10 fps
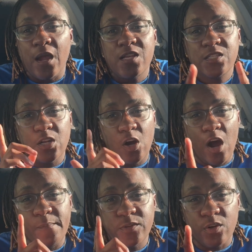So
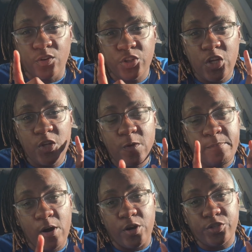I'm just going to give you
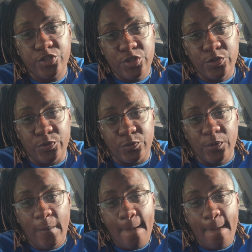part 2.